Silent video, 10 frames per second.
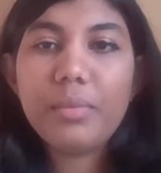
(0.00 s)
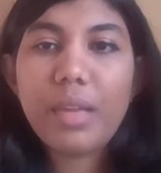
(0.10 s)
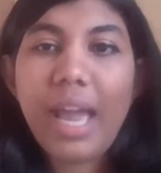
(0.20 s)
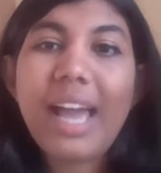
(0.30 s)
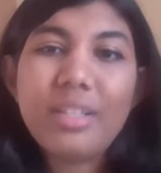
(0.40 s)

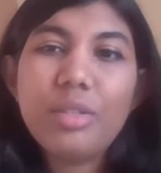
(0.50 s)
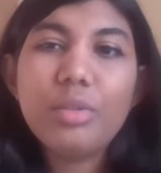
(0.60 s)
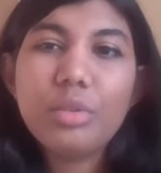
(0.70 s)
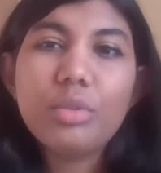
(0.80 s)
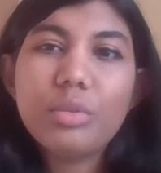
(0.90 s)
has
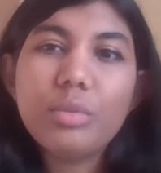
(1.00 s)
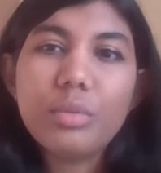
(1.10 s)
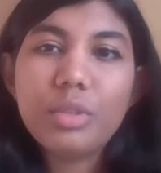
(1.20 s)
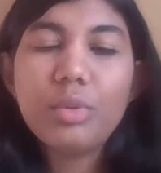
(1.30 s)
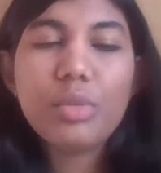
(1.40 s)
to
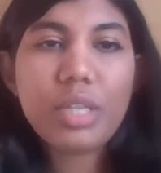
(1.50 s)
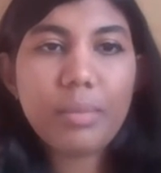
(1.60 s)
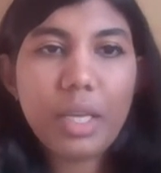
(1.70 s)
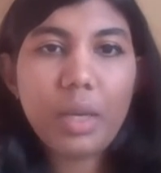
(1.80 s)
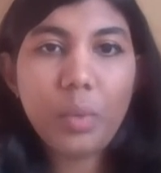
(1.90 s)
do
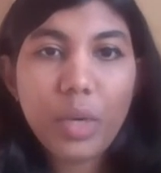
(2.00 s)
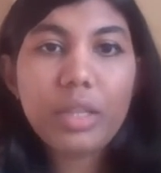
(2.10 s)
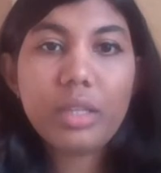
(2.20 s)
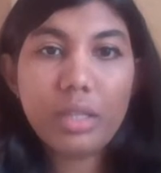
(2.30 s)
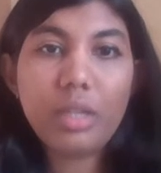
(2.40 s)
something
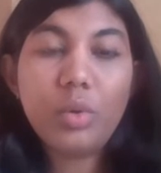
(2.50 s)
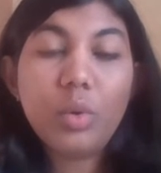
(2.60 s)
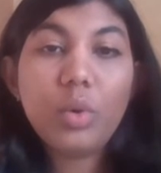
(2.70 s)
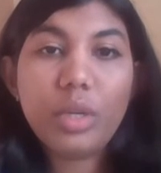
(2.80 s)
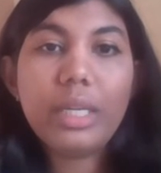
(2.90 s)
with the
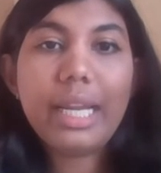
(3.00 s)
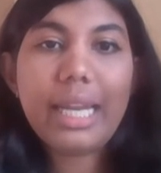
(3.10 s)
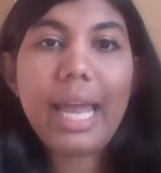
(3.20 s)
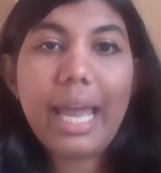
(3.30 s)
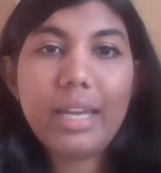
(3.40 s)
core
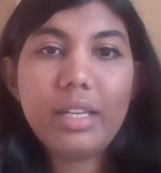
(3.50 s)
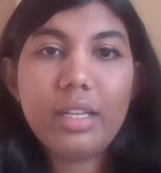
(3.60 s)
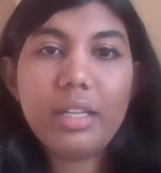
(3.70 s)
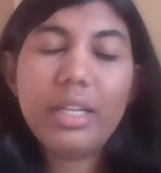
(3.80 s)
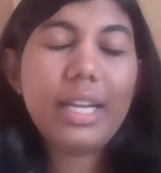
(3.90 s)
data
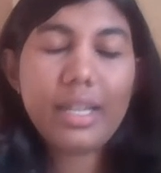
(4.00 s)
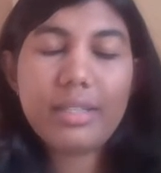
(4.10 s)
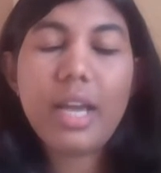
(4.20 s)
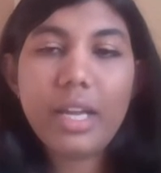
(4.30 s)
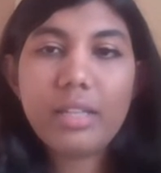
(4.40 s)
and data
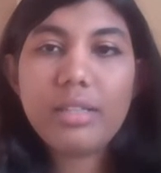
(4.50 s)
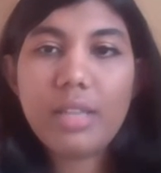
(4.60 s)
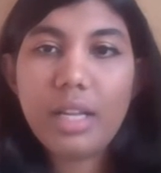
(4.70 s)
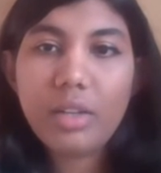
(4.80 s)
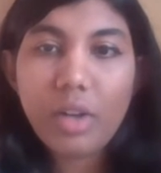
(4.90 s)
science
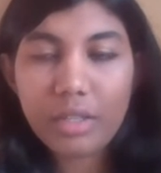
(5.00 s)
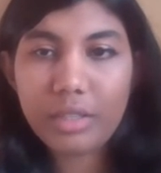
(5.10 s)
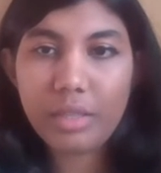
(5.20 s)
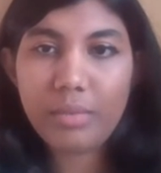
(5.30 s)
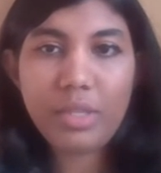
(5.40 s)

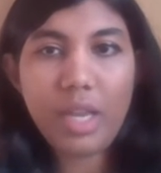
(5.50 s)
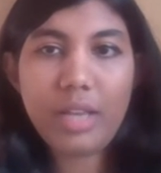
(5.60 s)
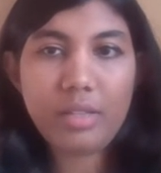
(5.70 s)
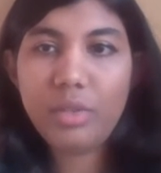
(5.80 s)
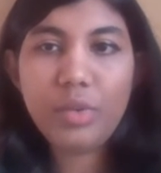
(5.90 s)
algorithms
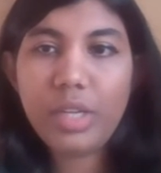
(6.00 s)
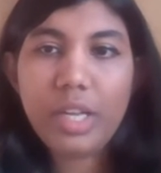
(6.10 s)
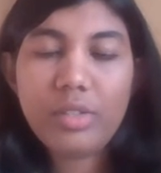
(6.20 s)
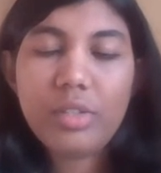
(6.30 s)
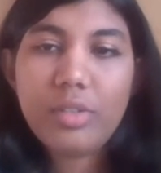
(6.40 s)
as neural
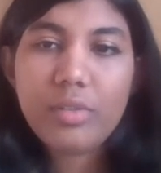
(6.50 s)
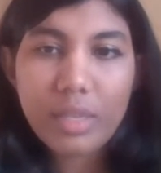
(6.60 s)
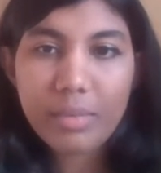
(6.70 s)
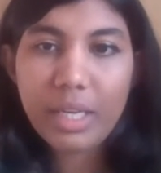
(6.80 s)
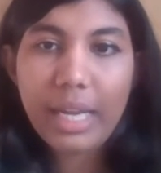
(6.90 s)
nets or
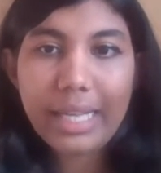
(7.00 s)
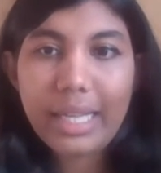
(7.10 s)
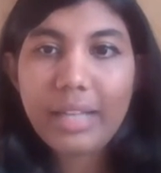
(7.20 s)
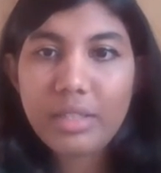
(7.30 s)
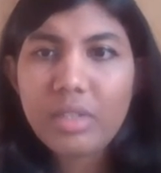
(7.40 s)
something like that.